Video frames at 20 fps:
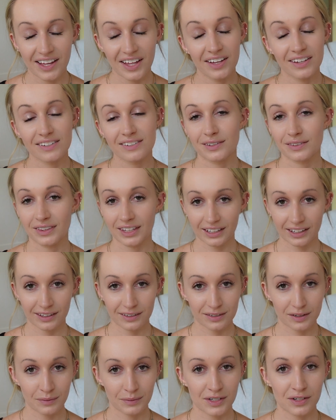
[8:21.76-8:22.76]
So thank you
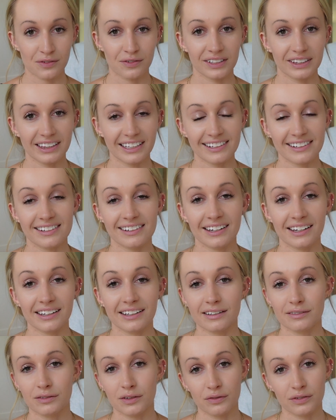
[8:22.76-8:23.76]
so much for listening.
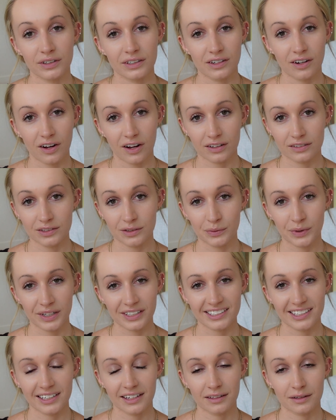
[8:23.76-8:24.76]
If you feel called to work
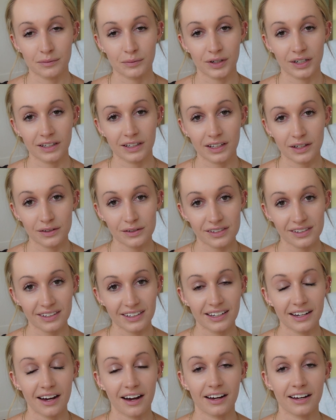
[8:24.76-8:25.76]
together more
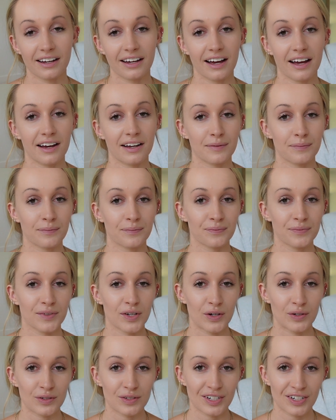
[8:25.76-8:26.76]
closely, I am
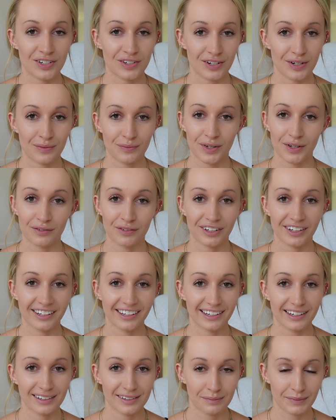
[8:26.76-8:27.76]
hosting Dreamweaver.
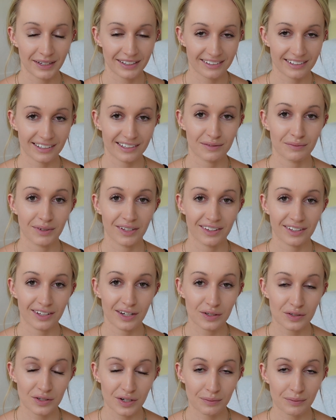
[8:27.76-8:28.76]
It is my 6-month
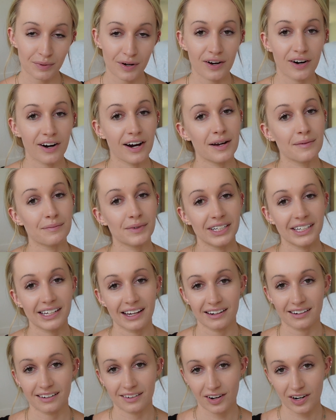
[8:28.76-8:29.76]
coaching program,
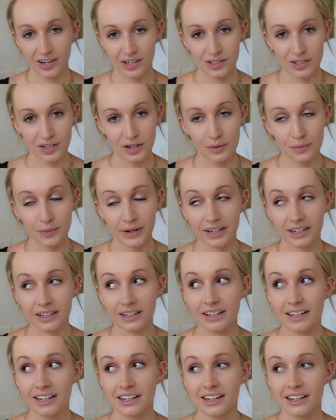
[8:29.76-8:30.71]
again in October.